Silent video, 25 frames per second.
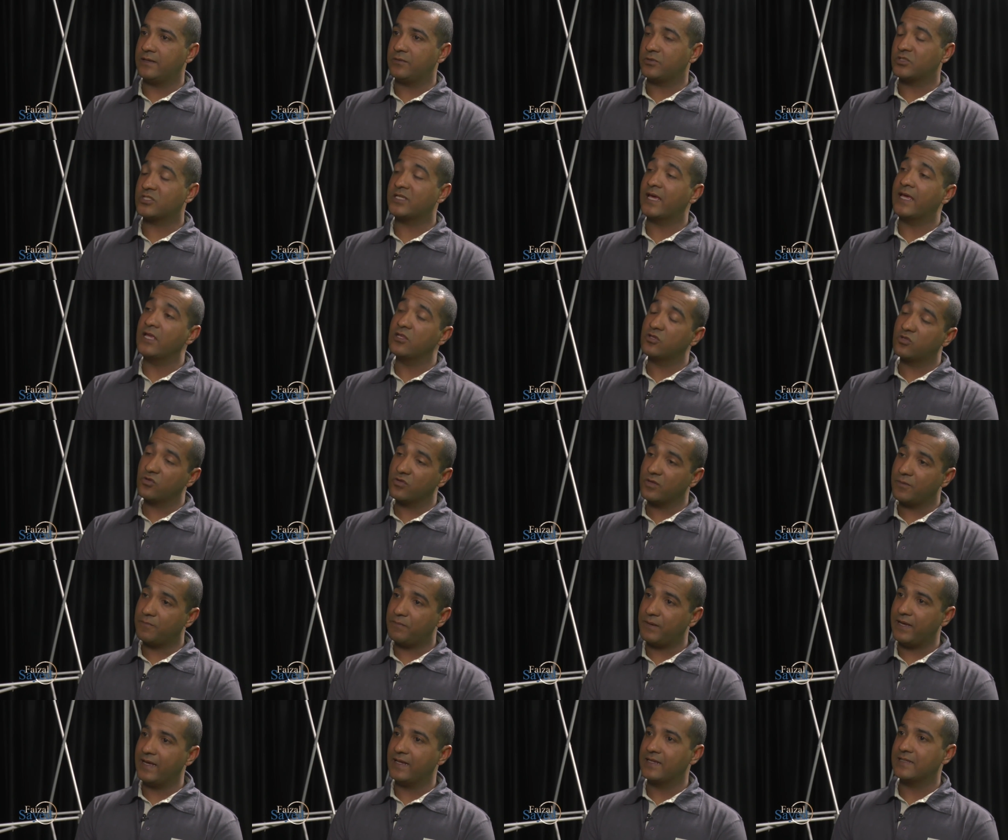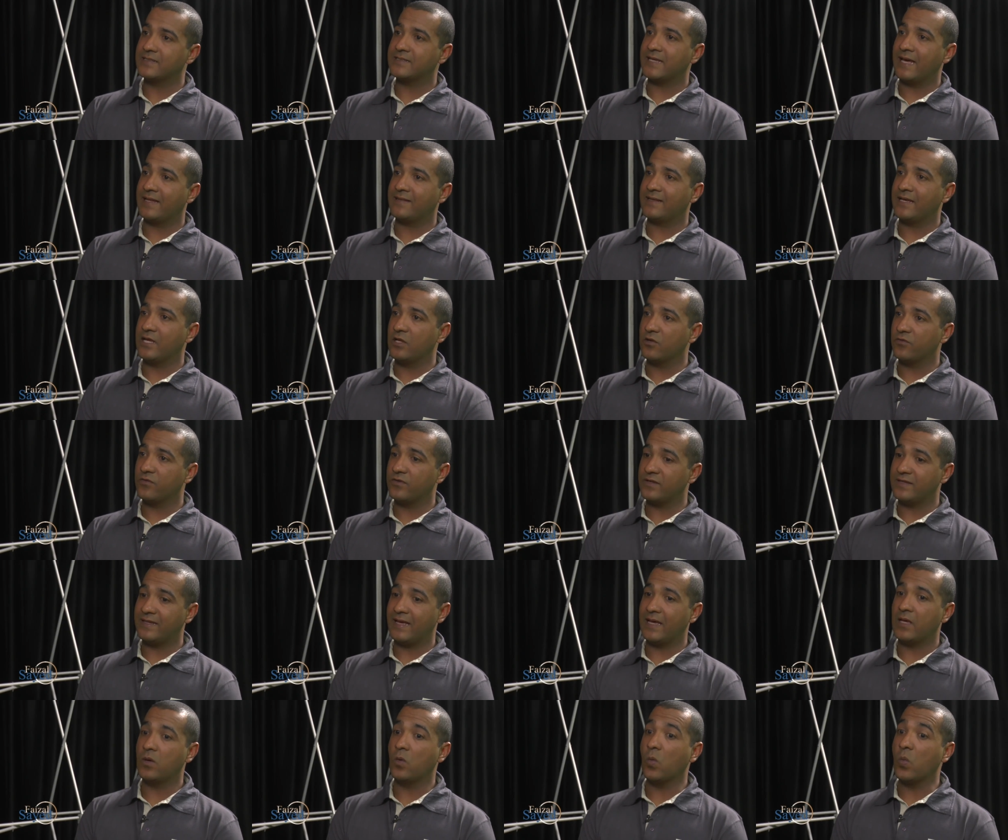saying to the parents at the end of the
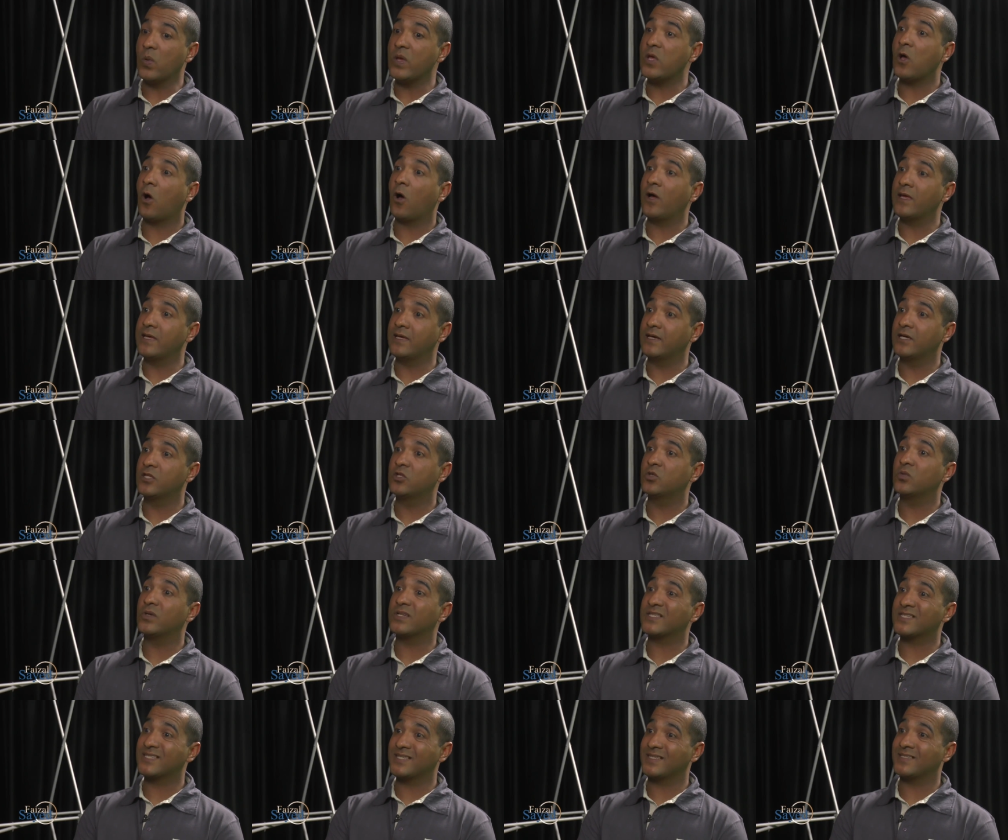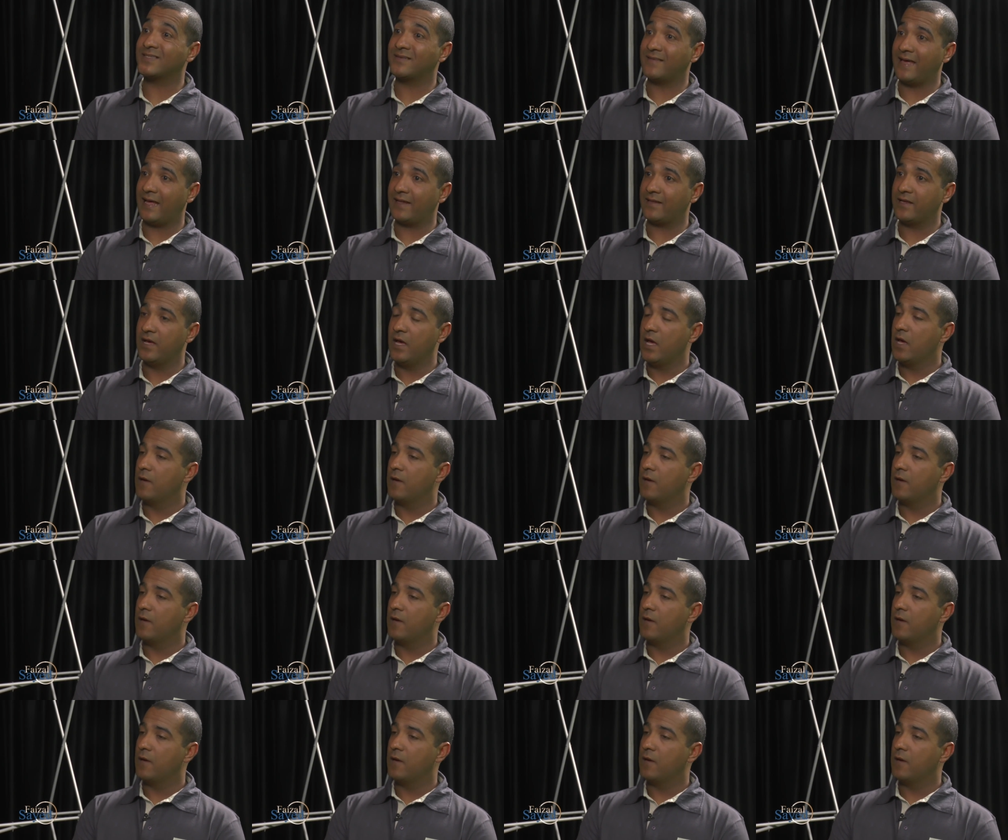day, we are here to assist that,